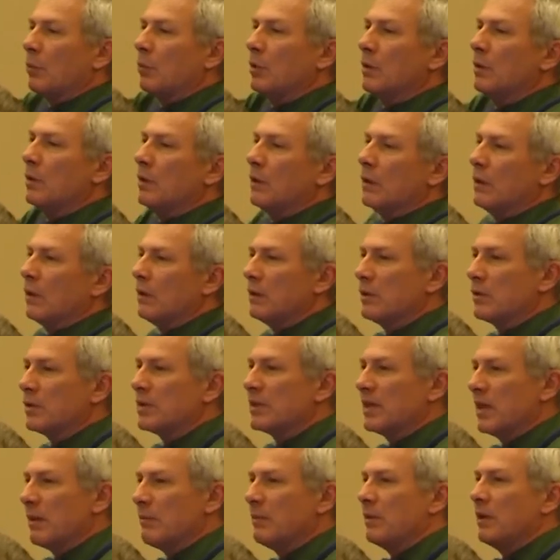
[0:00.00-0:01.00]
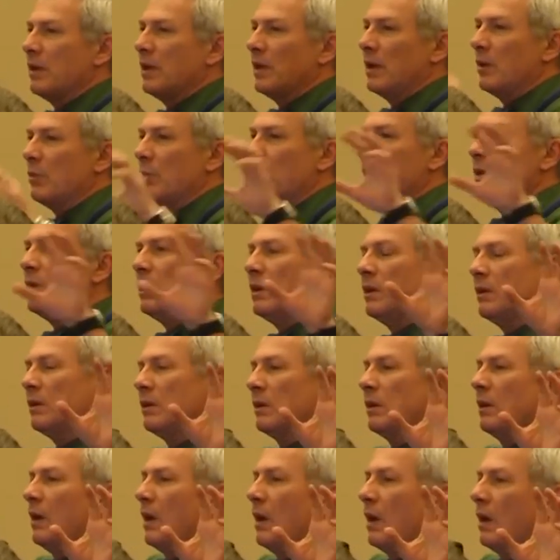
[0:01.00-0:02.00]
In the same day we need
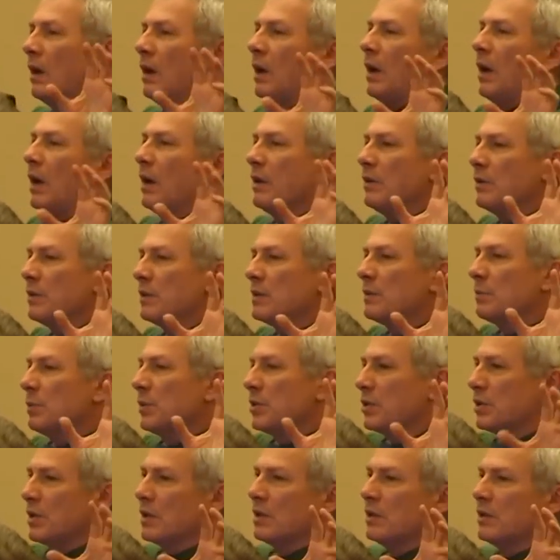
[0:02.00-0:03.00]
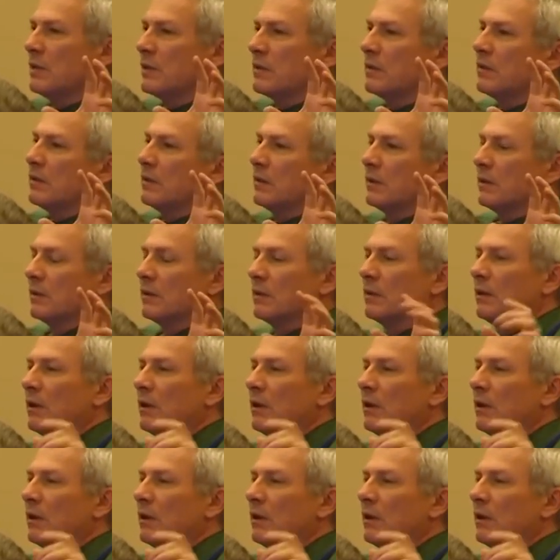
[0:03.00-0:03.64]
IT specialists.